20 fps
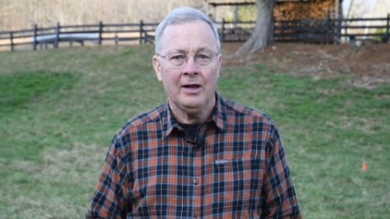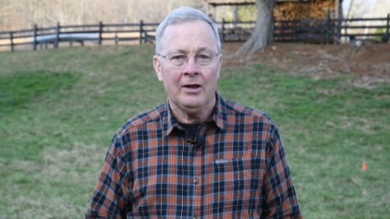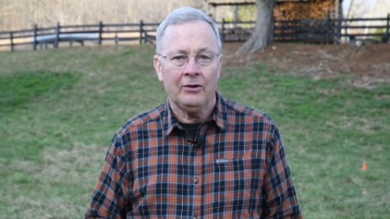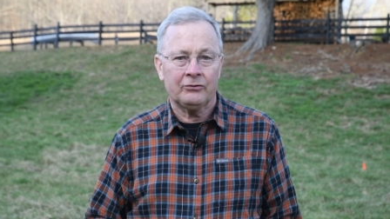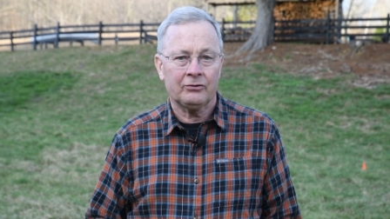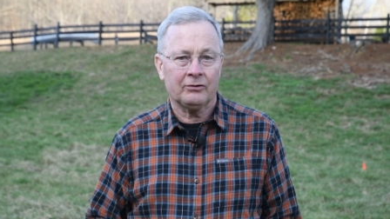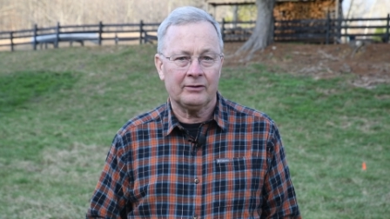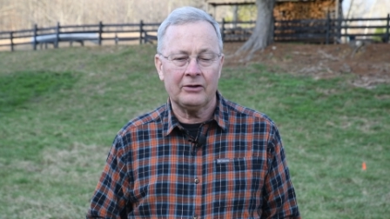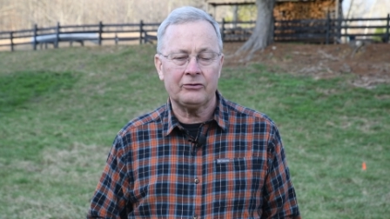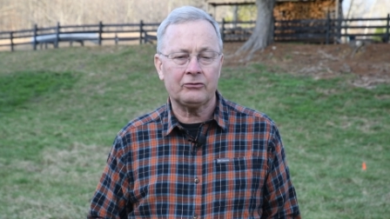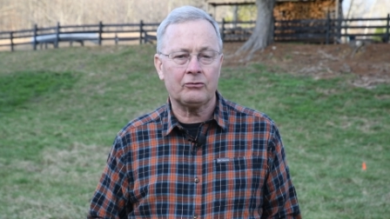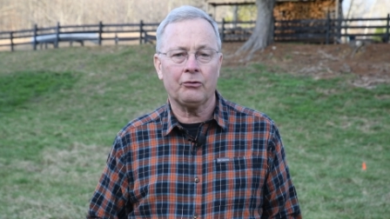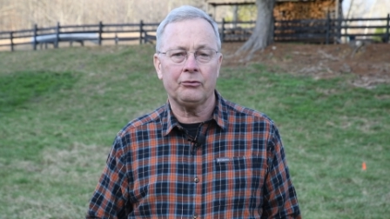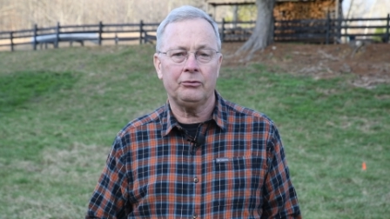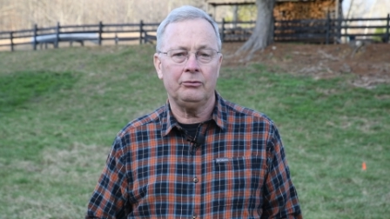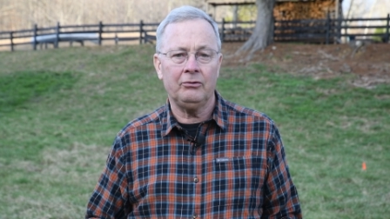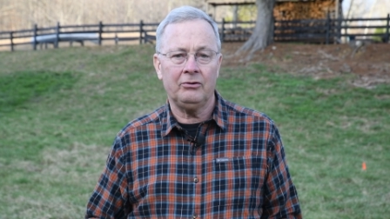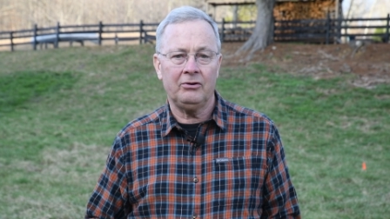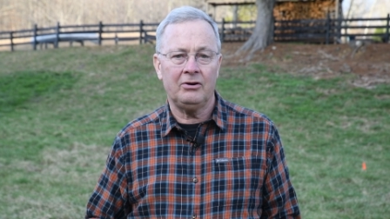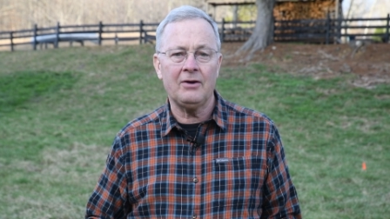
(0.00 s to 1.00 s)
So let's go
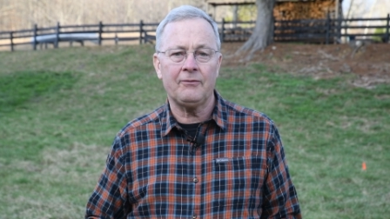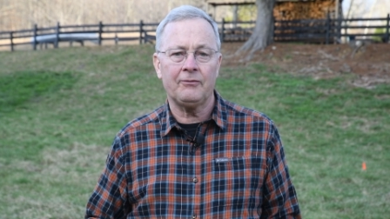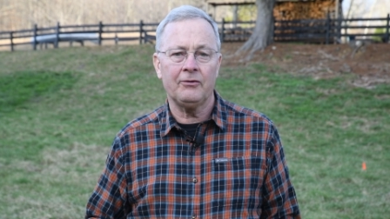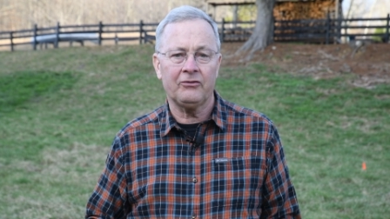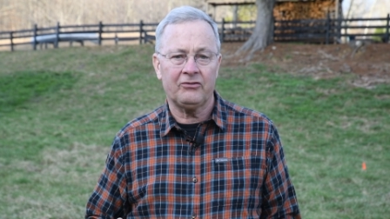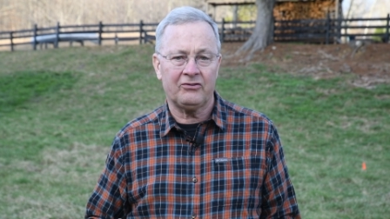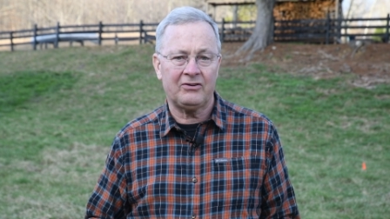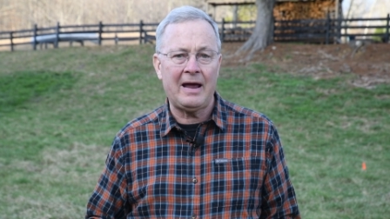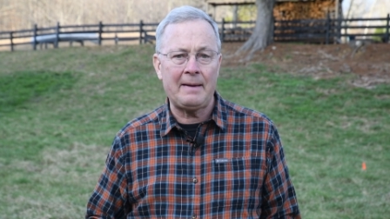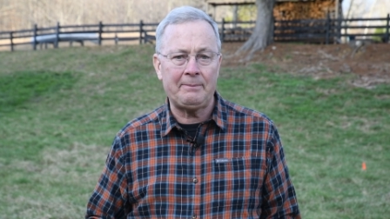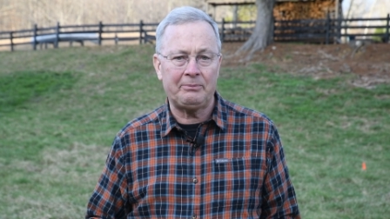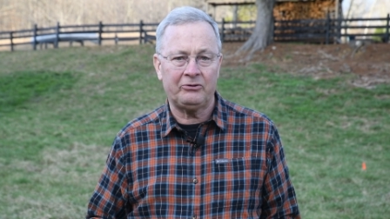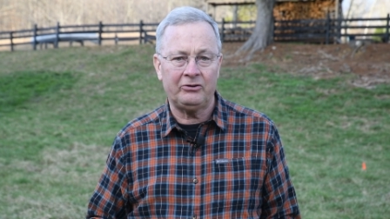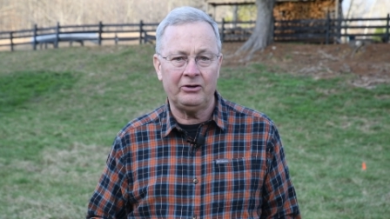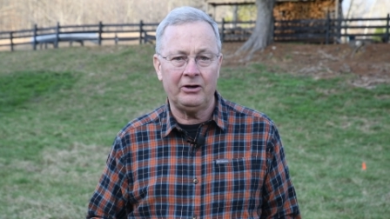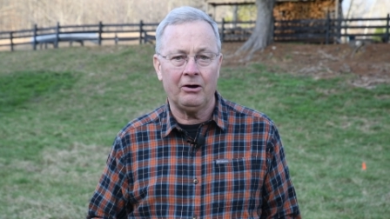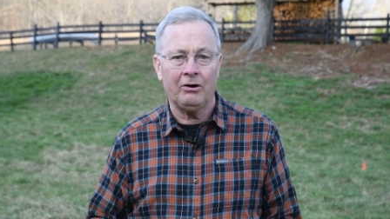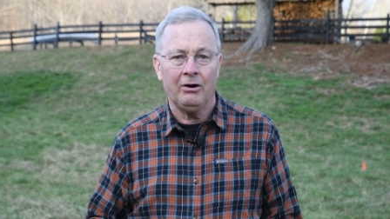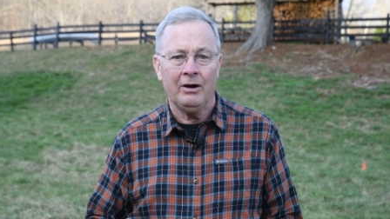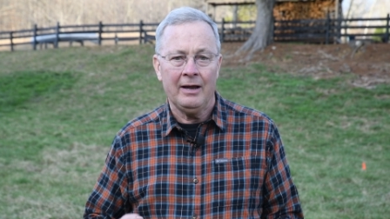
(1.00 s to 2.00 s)
through the different steps
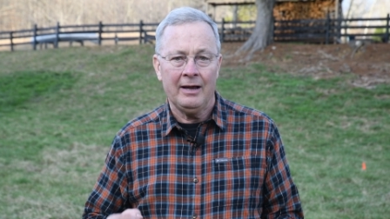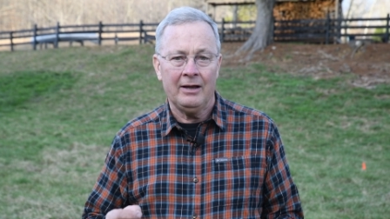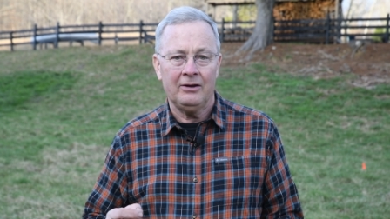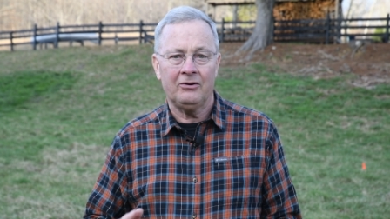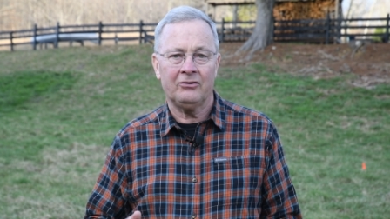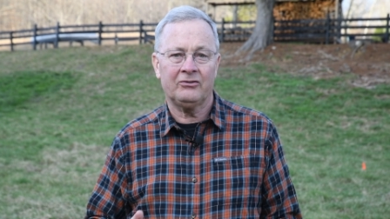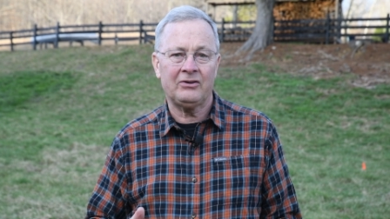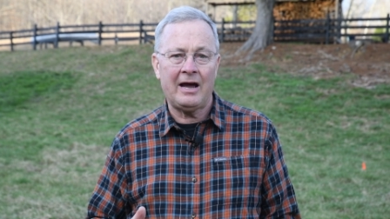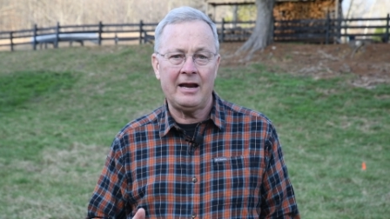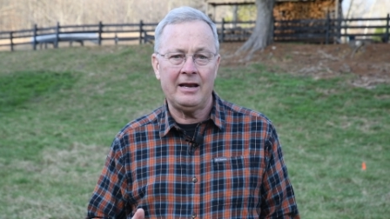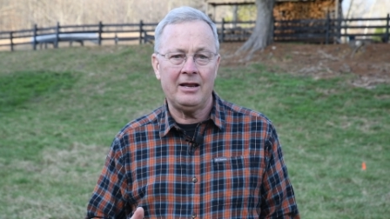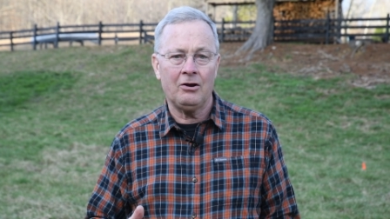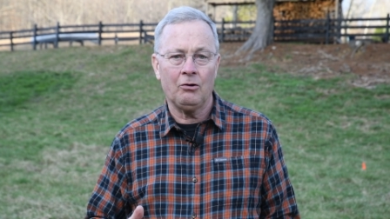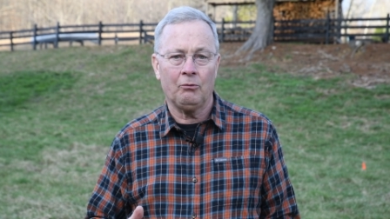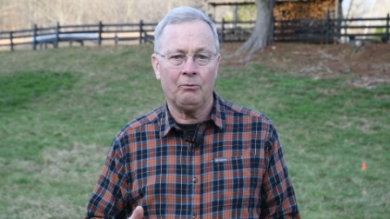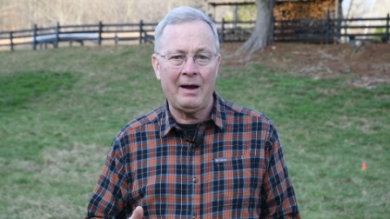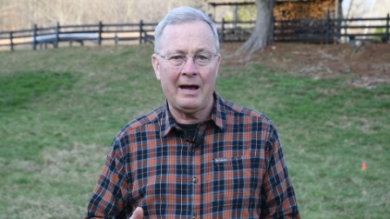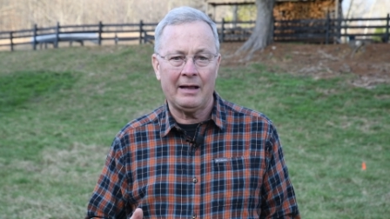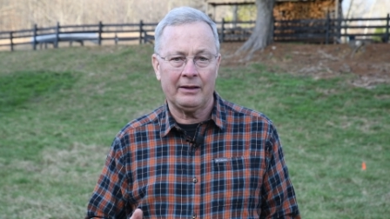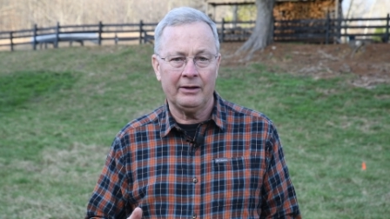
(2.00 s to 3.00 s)
here in designing a
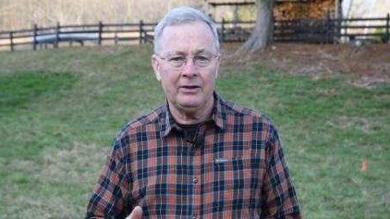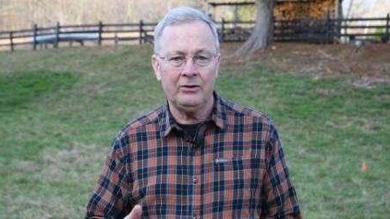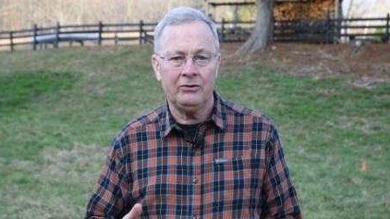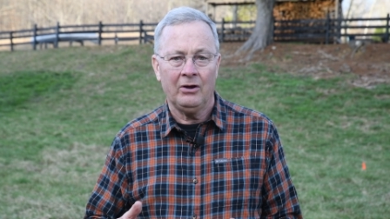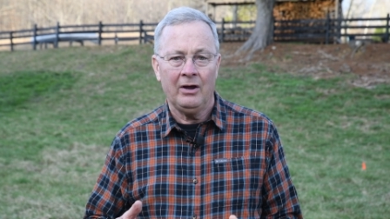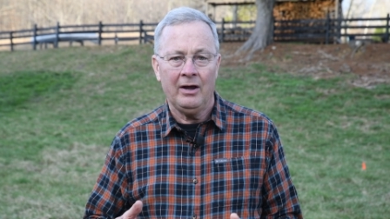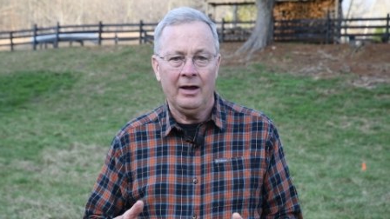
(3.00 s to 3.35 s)
wetland,